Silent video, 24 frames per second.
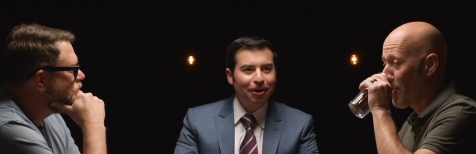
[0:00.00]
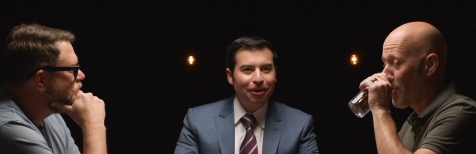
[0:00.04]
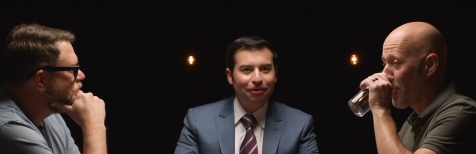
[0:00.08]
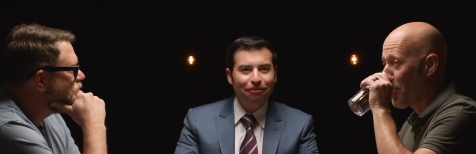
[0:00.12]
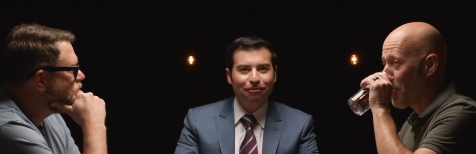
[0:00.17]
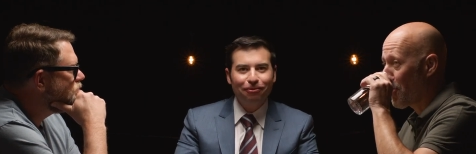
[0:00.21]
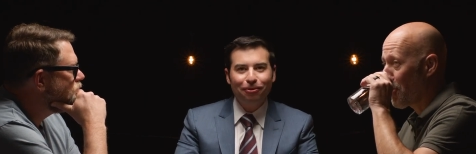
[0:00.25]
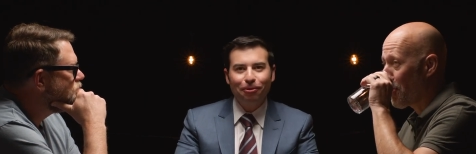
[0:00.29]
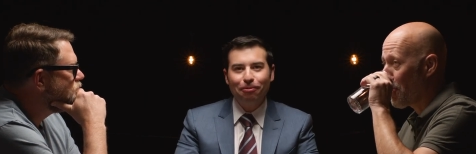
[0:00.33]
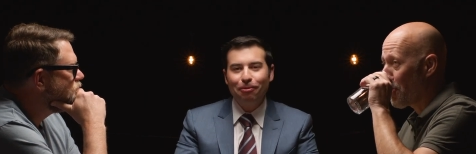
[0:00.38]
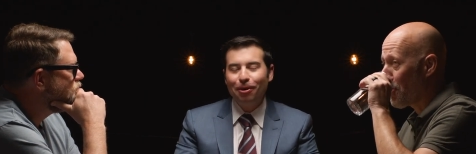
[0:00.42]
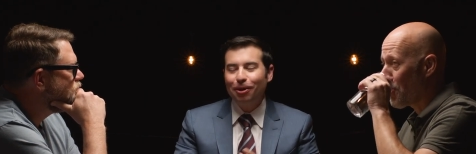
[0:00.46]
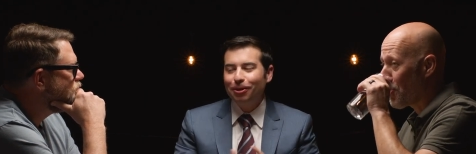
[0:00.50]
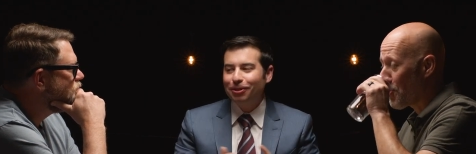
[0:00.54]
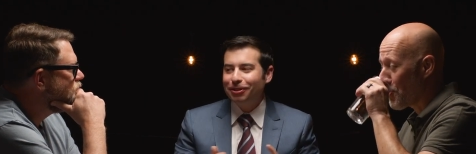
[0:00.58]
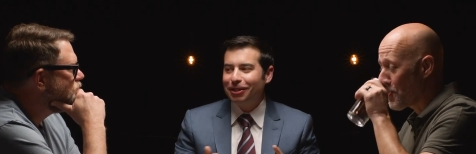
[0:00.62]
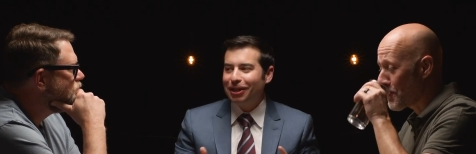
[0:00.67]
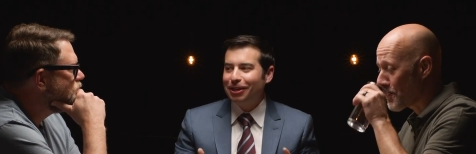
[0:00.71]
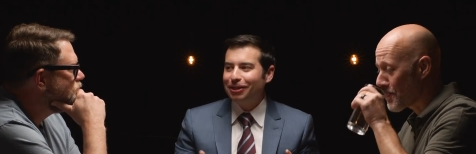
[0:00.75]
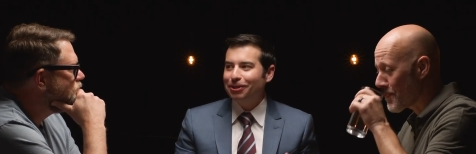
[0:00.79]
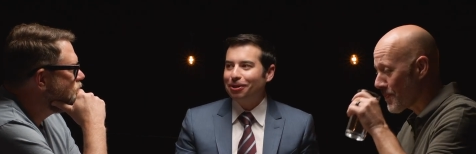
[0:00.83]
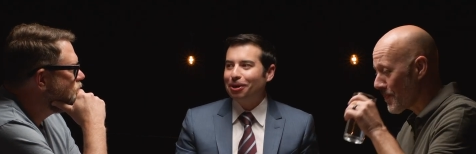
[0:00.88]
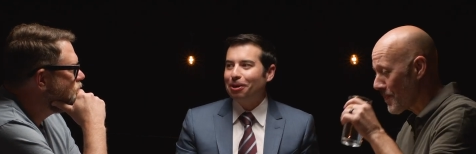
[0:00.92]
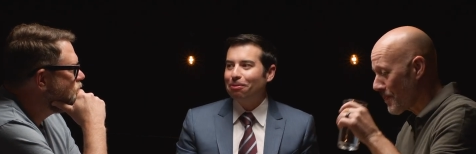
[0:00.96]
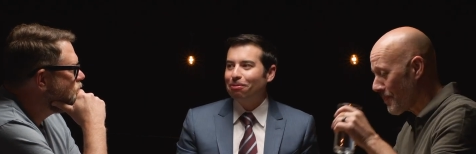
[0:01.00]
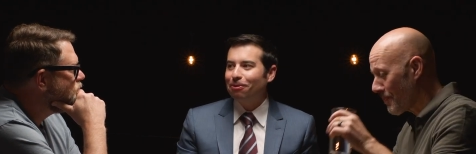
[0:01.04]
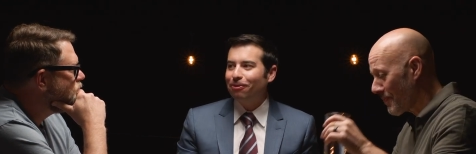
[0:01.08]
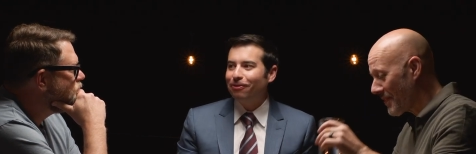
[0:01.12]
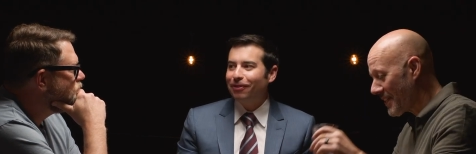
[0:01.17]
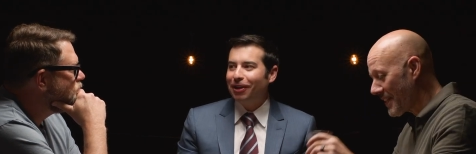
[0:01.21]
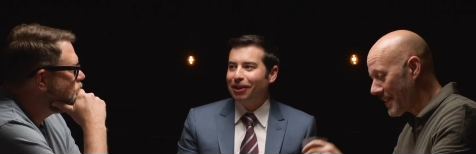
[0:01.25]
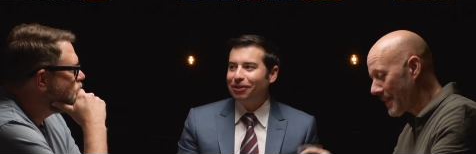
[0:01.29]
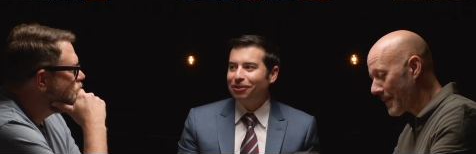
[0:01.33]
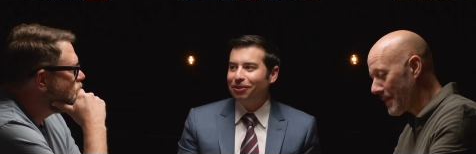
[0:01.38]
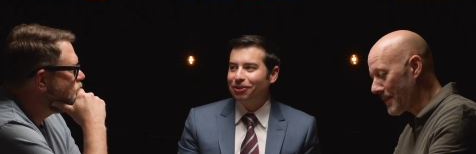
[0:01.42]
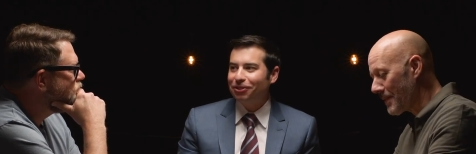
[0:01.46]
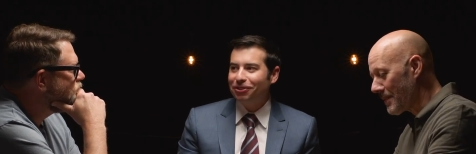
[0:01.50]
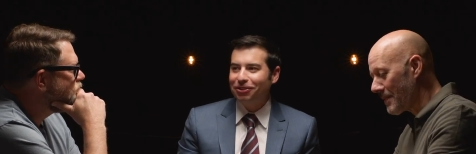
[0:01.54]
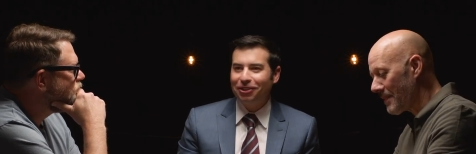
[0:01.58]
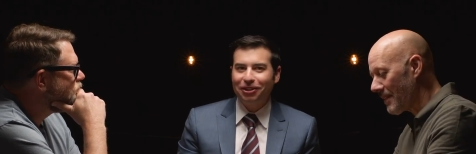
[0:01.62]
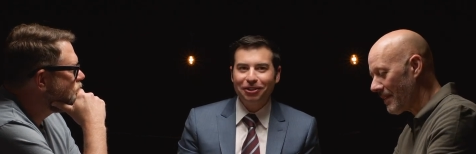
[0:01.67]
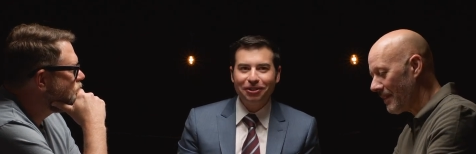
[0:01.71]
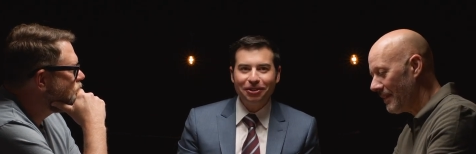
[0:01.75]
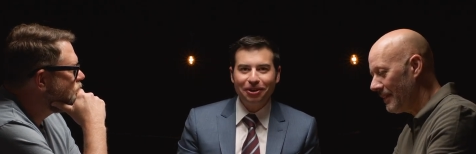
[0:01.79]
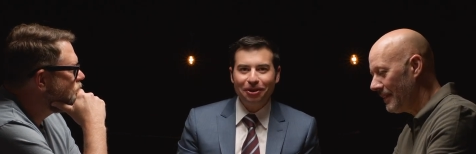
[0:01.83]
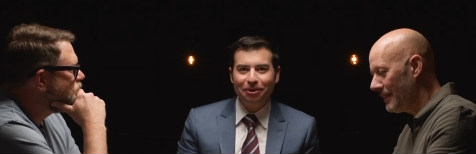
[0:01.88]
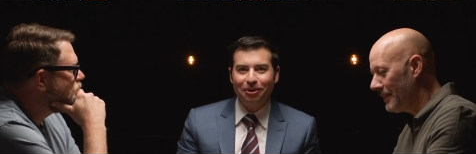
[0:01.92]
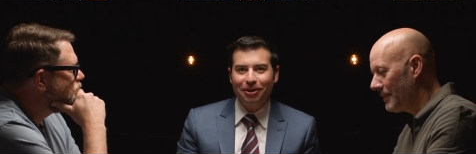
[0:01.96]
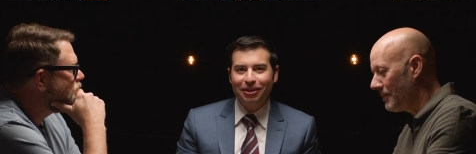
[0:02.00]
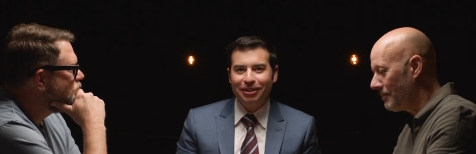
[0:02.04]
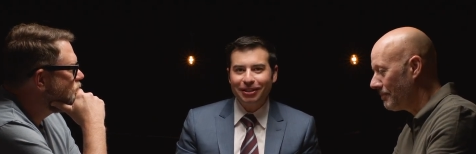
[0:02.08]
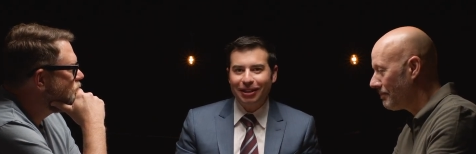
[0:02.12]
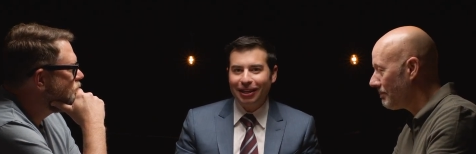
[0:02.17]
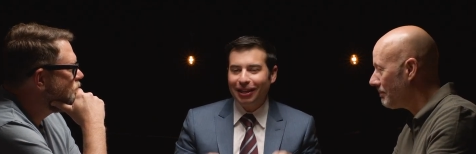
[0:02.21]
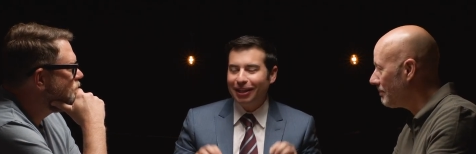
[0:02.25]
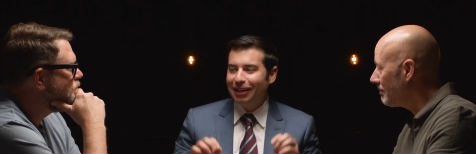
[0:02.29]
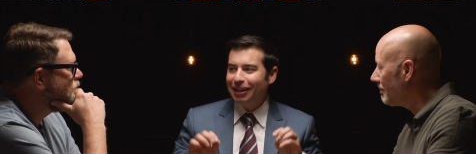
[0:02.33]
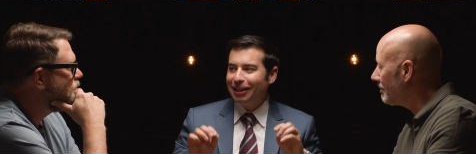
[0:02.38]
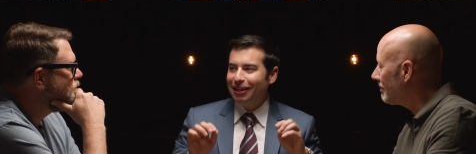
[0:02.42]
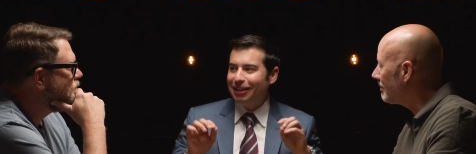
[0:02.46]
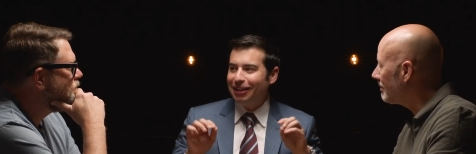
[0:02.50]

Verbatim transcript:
Speaker 1: but for most HR professionals, just known as the